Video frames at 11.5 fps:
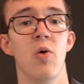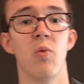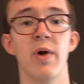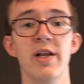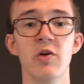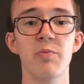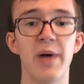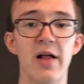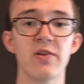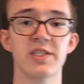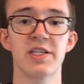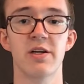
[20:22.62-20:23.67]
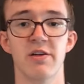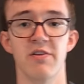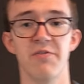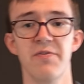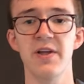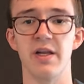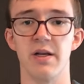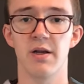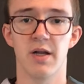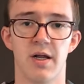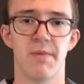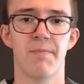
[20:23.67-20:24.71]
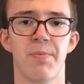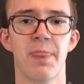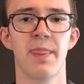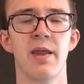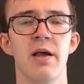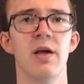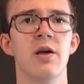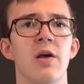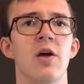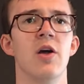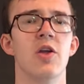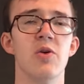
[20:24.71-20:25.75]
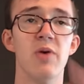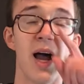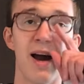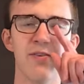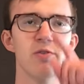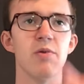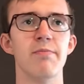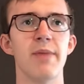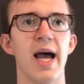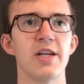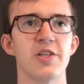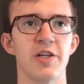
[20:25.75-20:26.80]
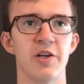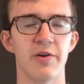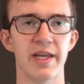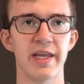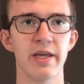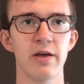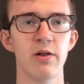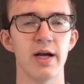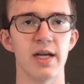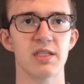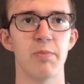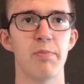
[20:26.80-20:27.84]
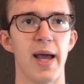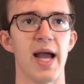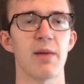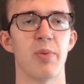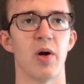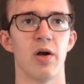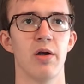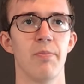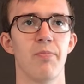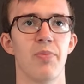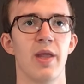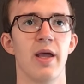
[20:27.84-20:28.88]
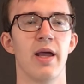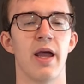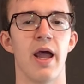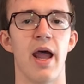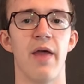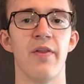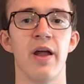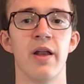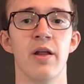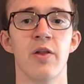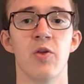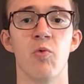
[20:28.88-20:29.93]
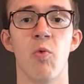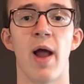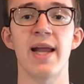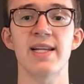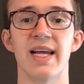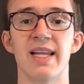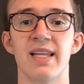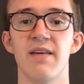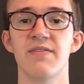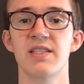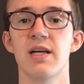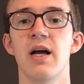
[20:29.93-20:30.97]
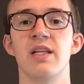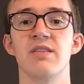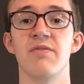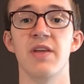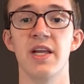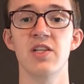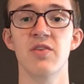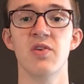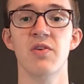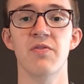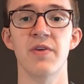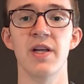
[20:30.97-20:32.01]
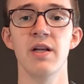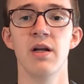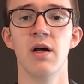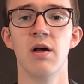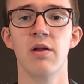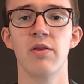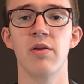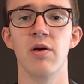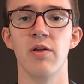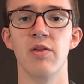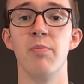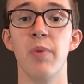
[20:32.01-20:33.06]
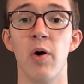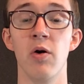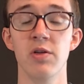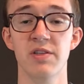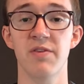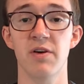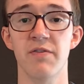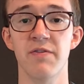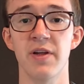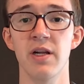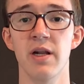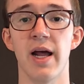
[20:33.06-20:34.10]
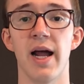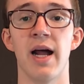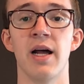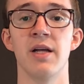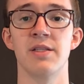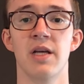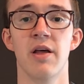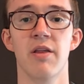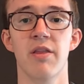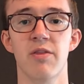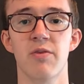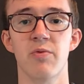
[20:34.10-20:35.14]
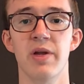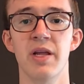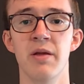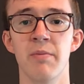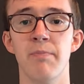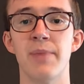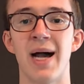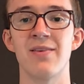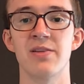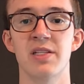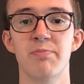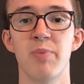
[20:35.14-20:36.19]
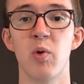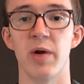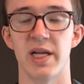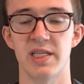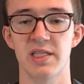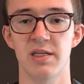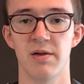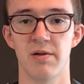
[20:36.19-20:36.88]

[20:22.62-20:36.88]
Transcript: when you're balancing on your feet, you have to imagine your heel as the back part, and then the right and left sides of each of your feet, the balls of your feet, as 3 balance points.